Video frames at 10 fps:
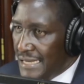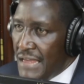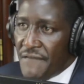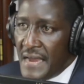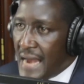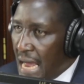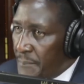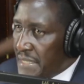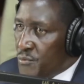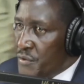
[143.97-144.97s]
even
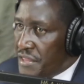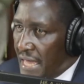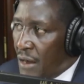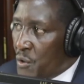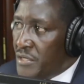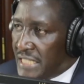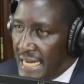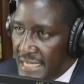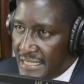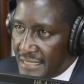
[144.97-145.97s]
albeit with their own
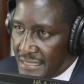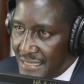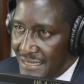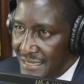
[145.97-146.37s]
challenges,